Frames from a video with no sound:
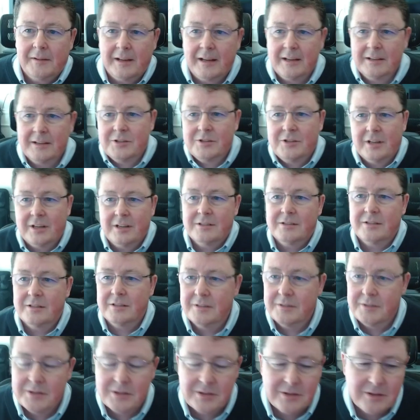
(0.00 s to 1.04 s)
Thanks,
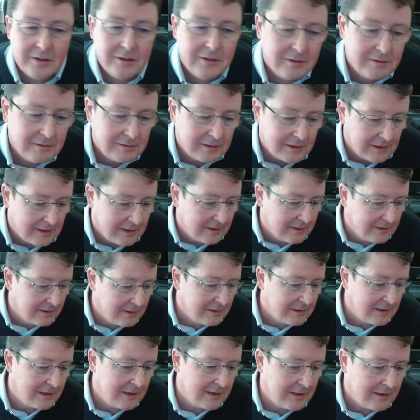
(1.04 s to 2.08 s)
Jason. So on
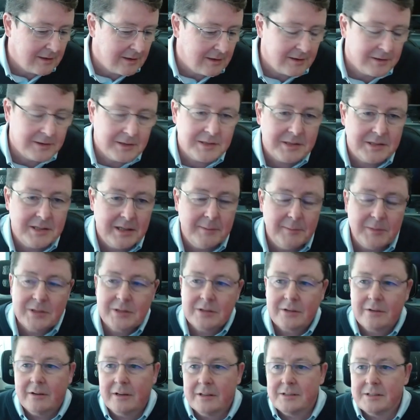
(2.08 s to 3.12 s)
the Siemens
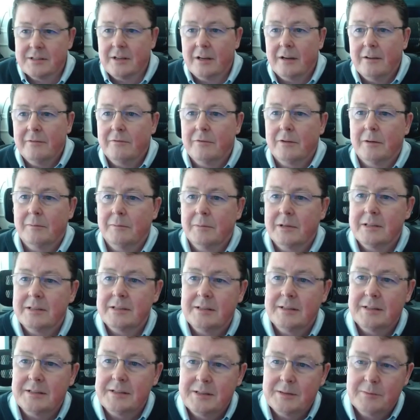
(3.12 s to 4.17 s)
Grid Software
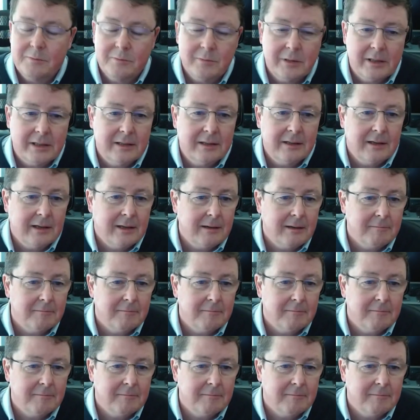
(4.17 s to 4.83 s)
business, we